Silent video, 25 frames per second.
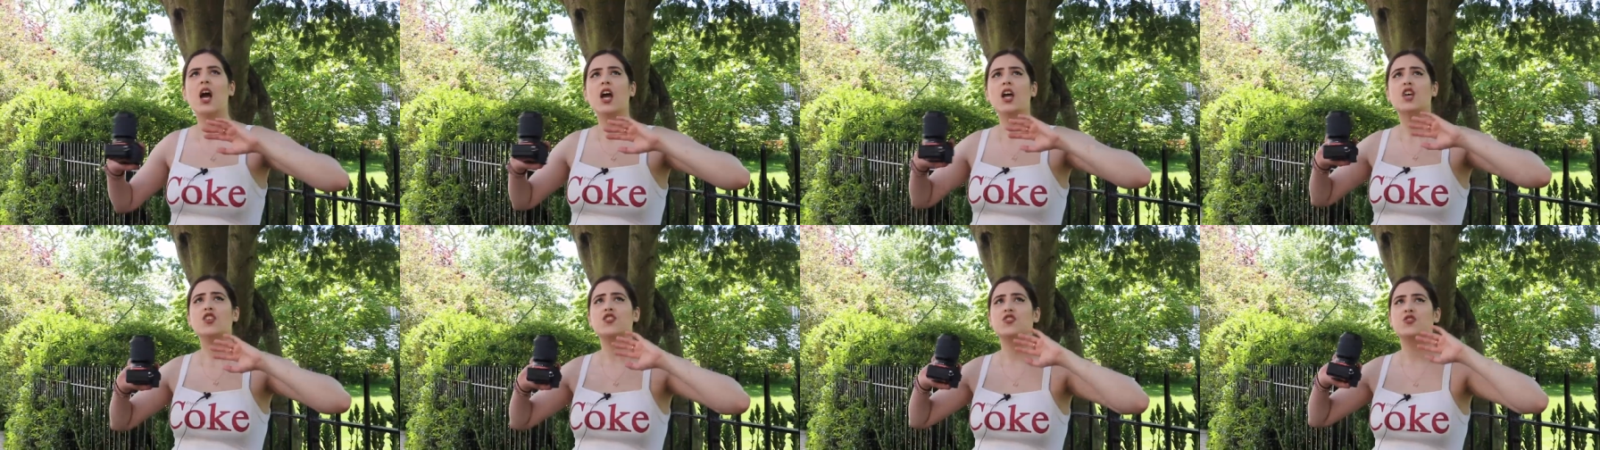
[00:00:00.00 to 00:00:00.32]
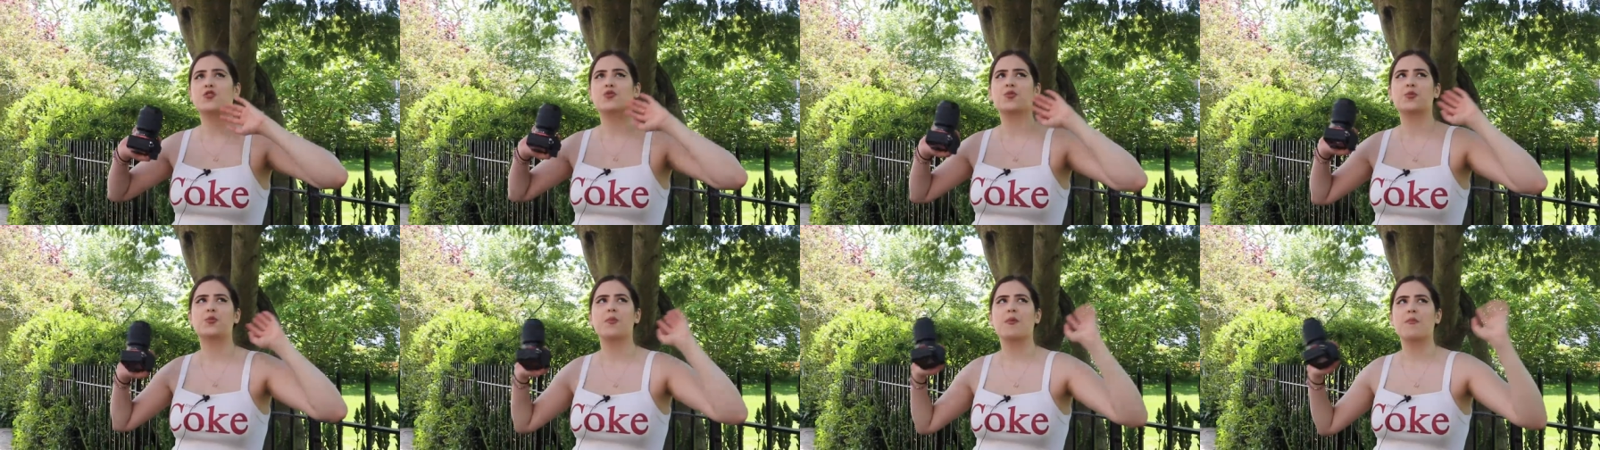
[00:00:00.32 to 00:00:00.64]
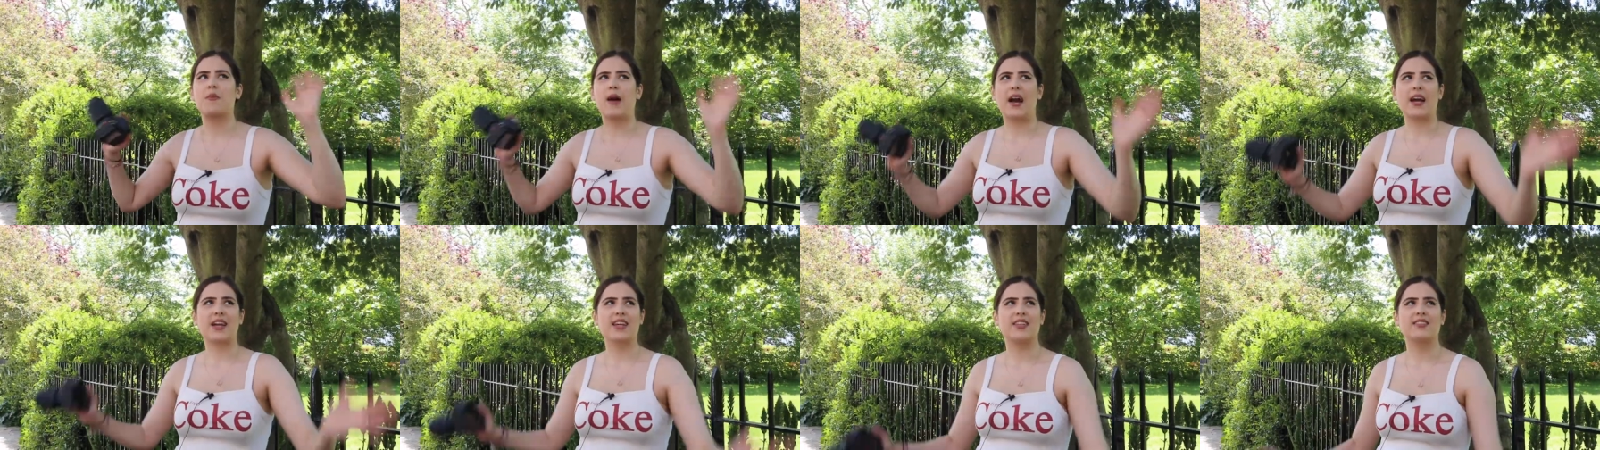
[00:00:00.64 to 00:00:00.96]
It just took me
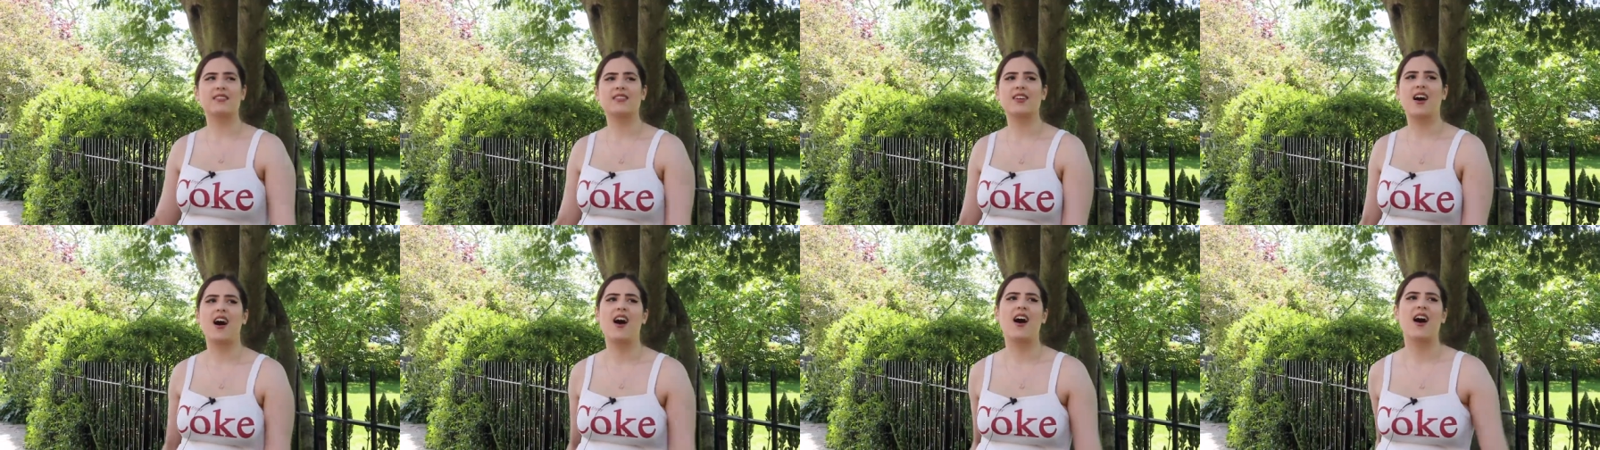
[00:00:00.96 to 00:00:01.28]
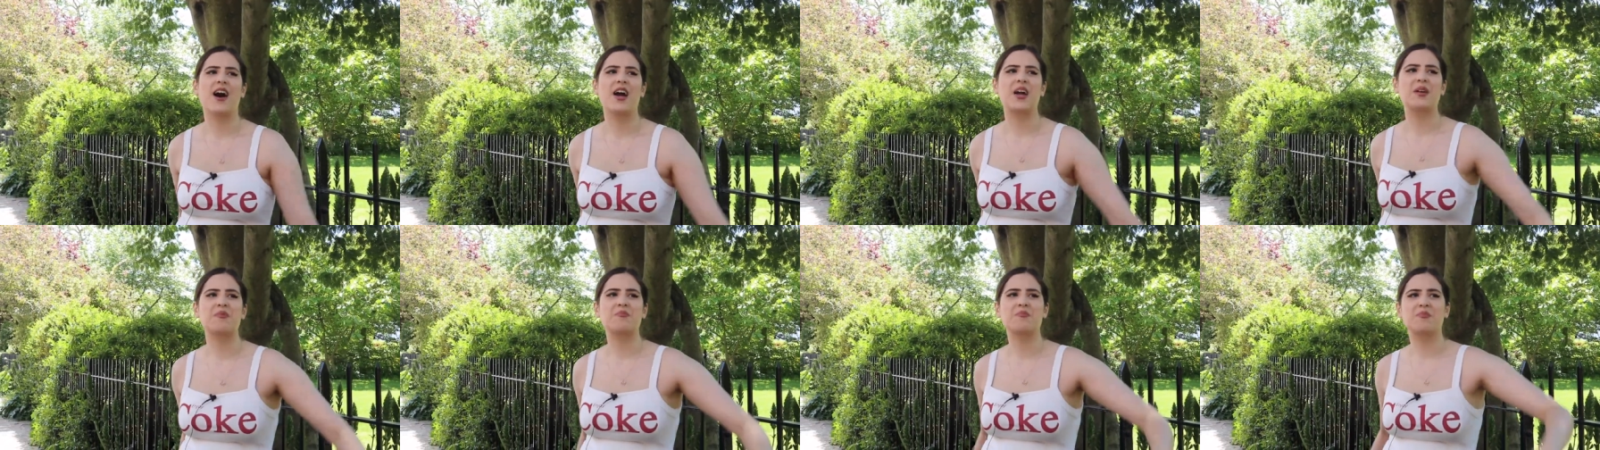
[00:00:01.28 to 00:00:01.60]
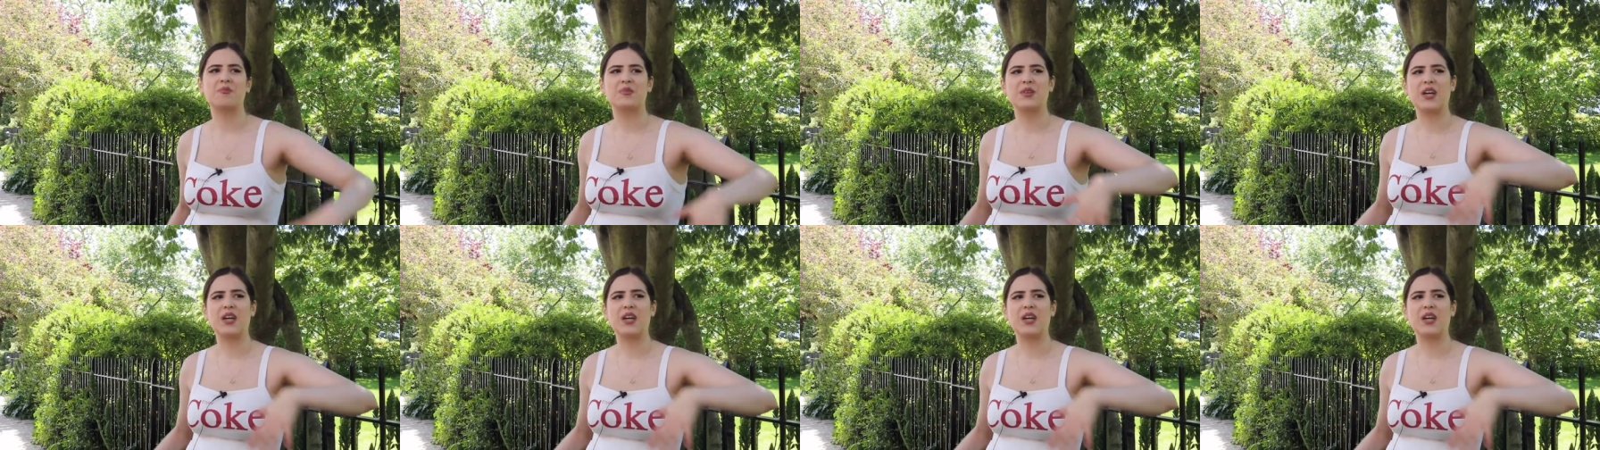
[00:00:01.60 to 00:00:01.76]
back in time.